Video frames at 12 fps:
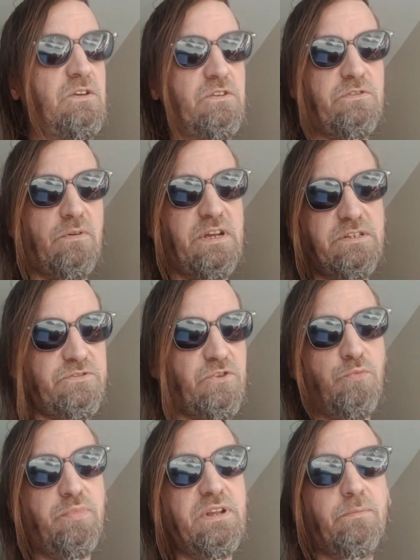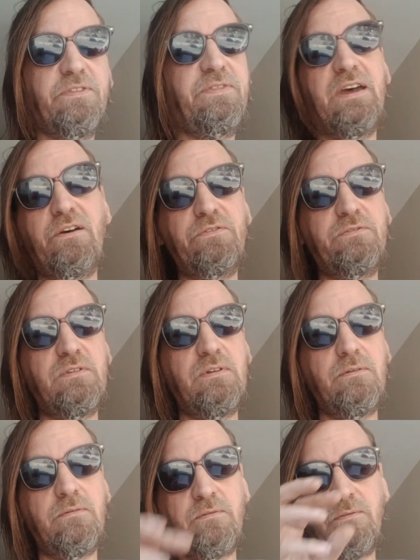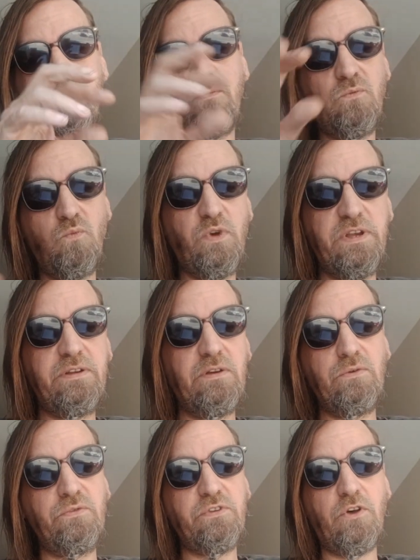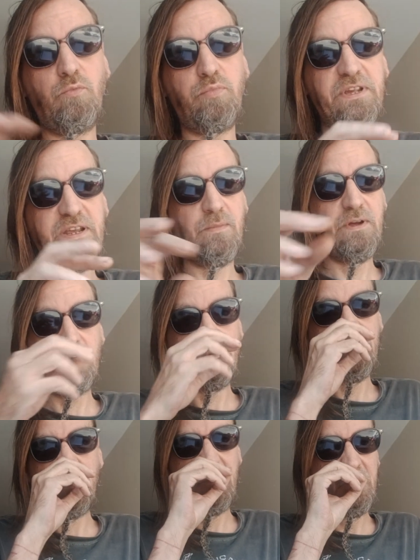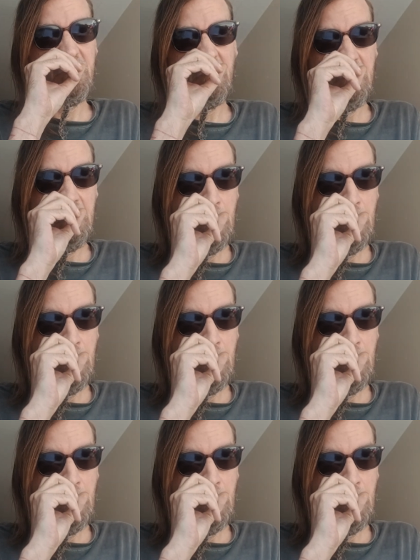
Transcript: So I just opened up 1,000 windows, all playing my own song,